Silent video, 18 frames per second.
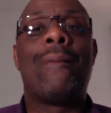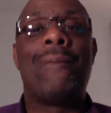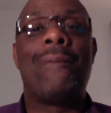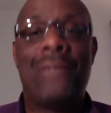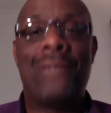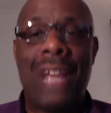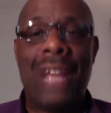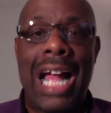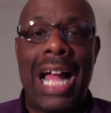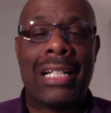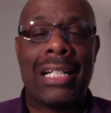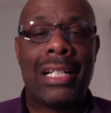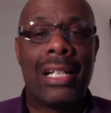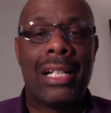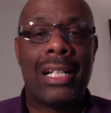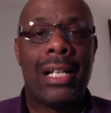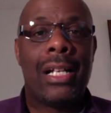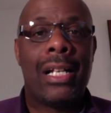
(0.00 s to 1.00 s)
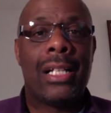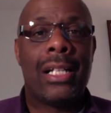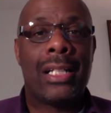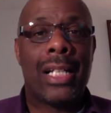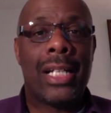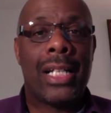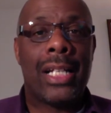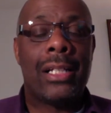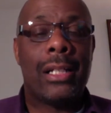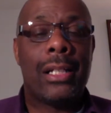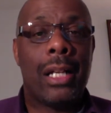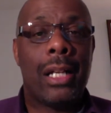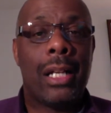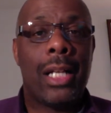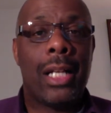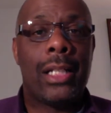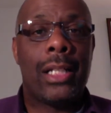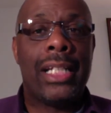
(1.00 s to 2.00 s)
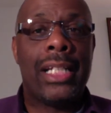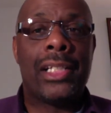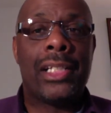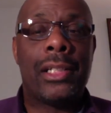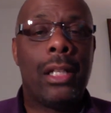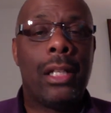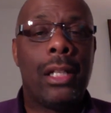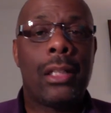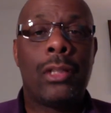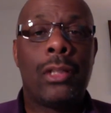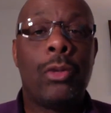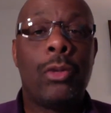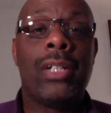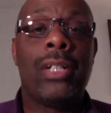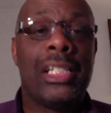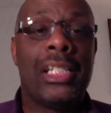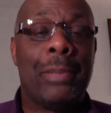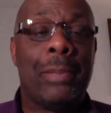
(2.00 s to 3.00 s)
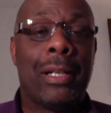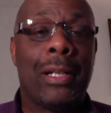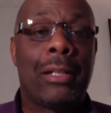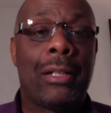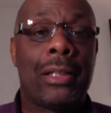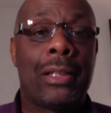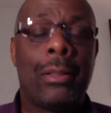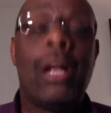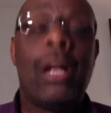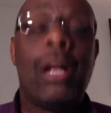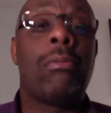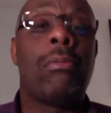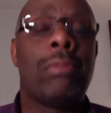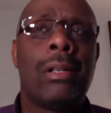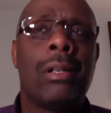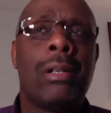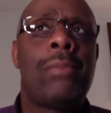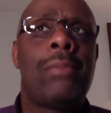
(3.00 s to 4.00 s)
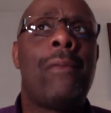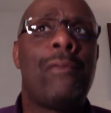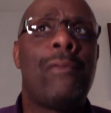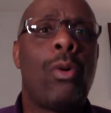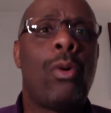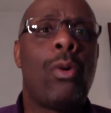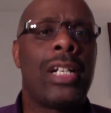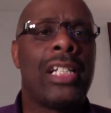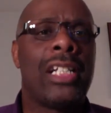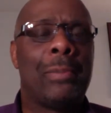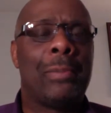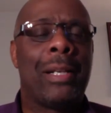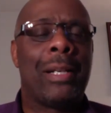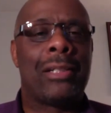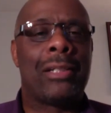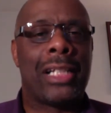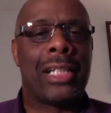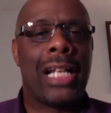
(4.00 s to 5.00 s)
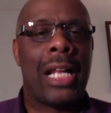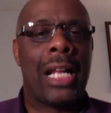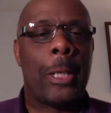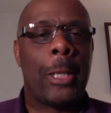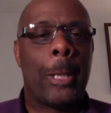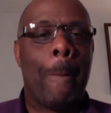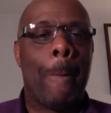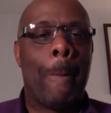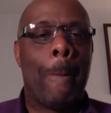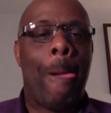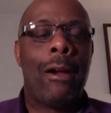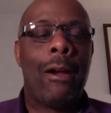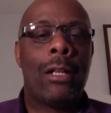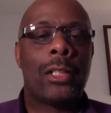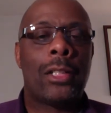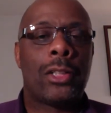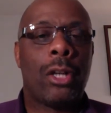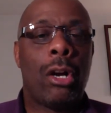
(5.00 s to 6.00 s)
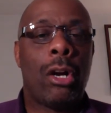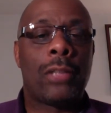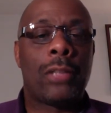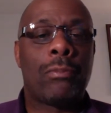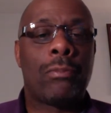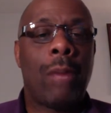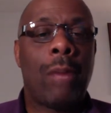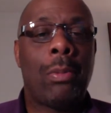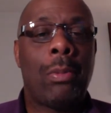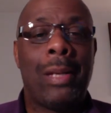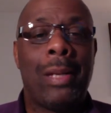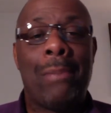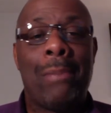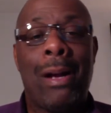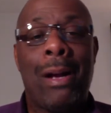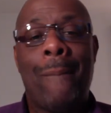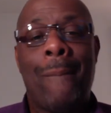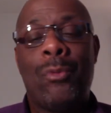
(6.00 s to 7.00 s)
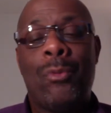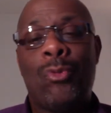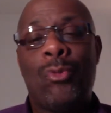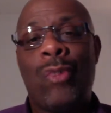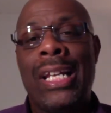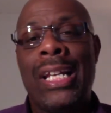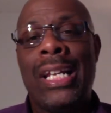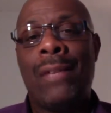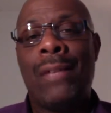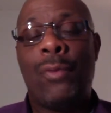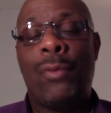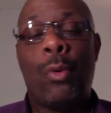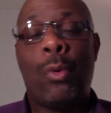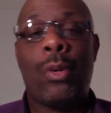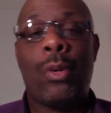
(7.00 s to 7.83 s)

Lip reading: that at least two of these speakers, no, well, about four of these speakers that I know charge probably about 3 to 4